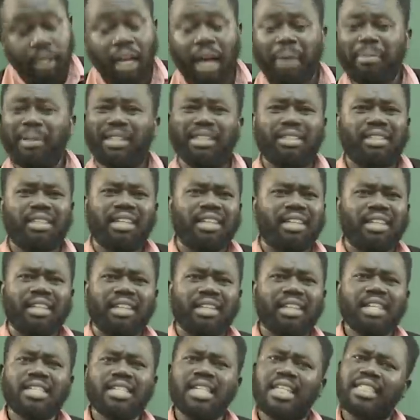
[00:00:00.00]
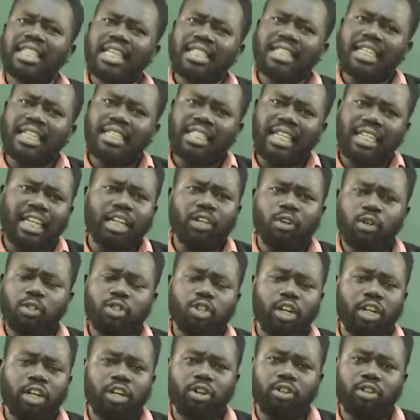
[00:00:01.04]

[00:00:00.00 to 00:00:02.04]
I mean, these are just dictated notes you're